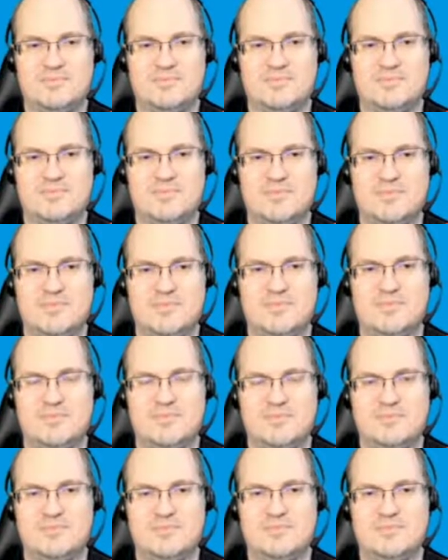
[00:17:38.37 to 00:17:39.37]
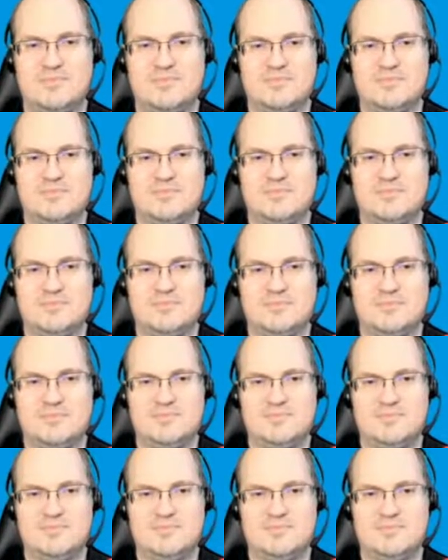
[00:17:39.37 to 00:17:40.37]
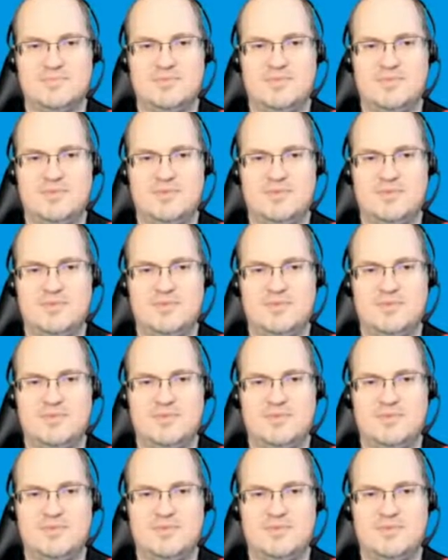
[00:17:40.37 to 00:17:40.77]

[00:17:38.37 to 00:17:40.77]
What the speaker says: (not speaking)